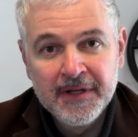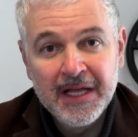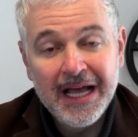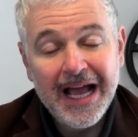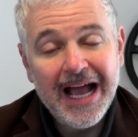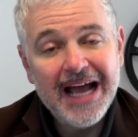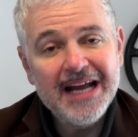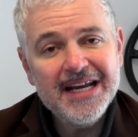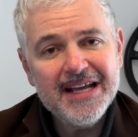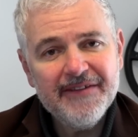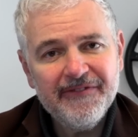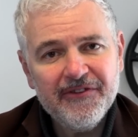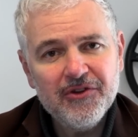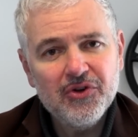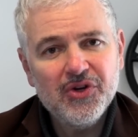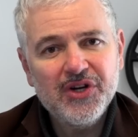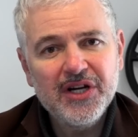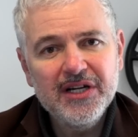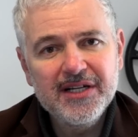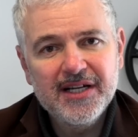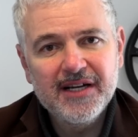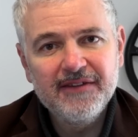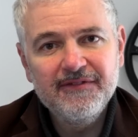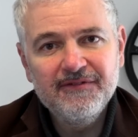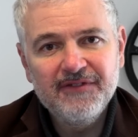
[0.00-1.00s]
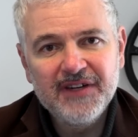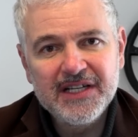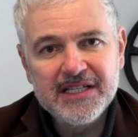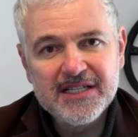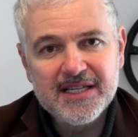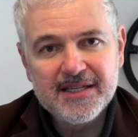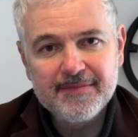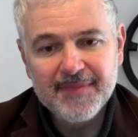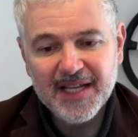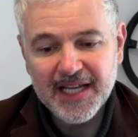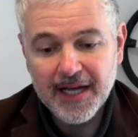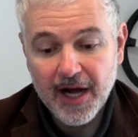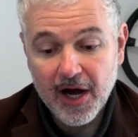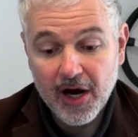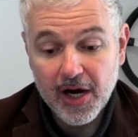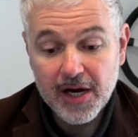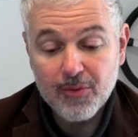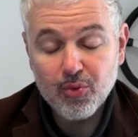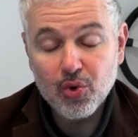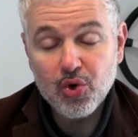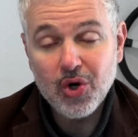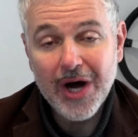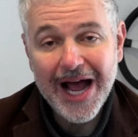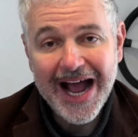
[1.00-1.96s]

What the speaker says: And if you can convince me, I will